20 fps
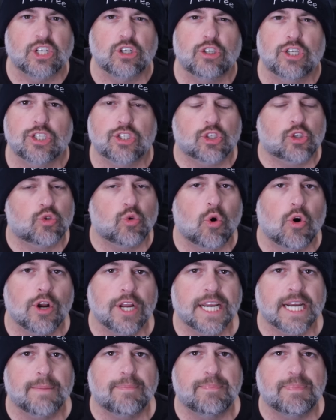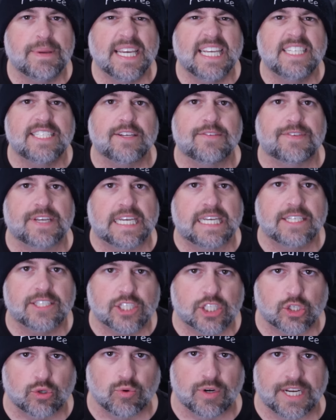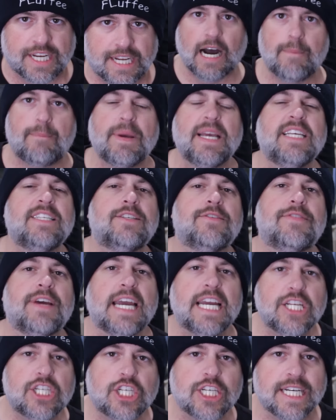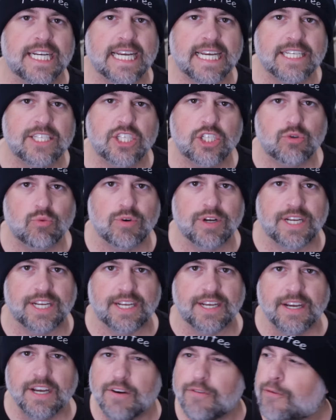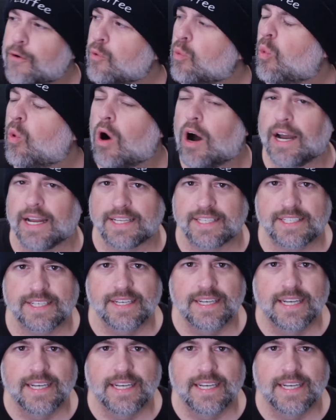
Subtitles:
You're destroying a piece of history, a piece of ancient history. For what?